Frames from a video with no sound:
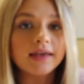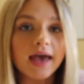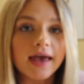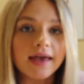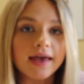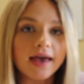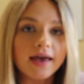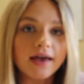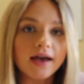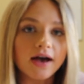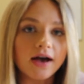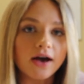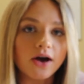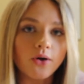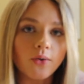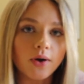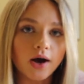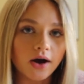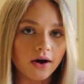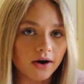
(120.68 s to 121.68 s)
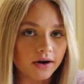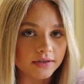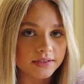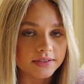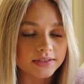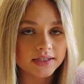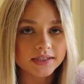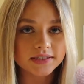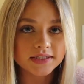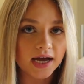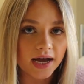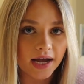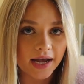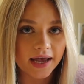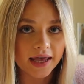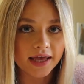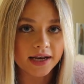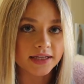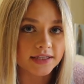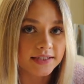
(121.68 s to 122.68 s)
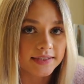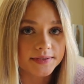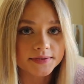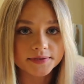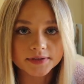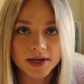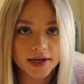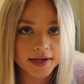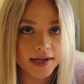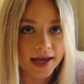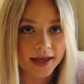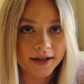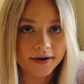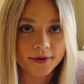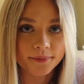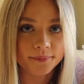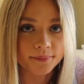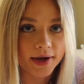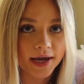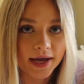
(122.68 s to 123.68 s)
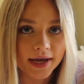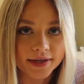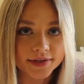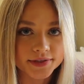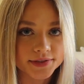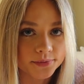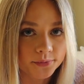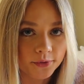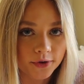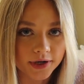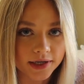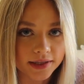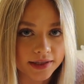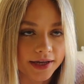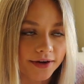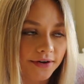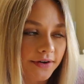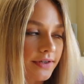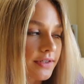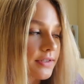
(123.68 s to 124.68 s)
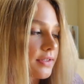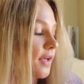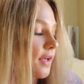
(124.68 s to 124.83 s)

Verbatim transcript: KAO Hearts the Tide. It's, again, my sorority letters,